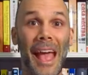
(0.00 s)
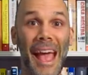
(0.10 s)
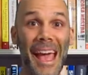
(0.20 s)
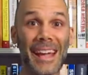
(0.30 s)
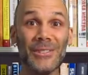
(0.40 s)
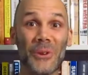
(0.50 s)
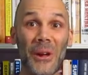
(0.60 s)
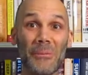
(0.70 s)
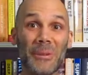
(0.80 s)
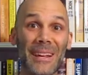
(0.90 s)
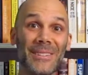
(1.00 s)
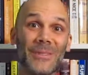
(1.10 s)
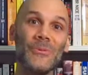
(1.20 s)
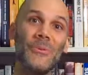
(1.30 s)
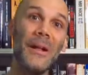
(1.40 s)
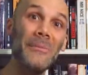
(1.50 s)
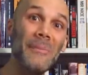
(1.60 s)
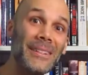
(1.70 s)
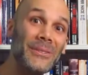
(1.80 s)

Hey Trailblazers, welcome back